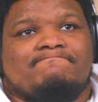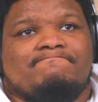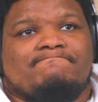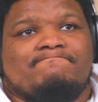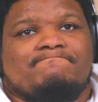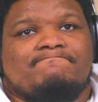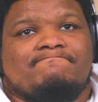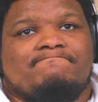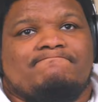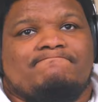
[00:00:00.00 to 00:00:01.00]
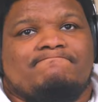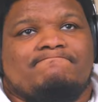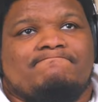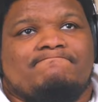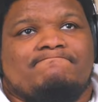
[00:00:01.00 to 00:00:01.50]

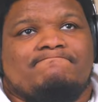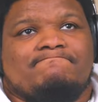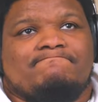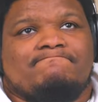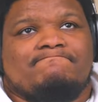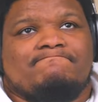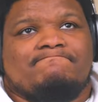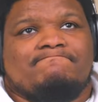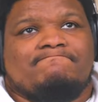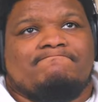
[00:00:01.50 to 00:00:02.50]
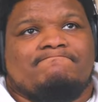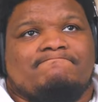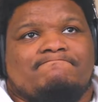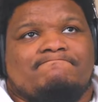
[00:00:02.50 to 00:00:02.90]
This person isn't speaking.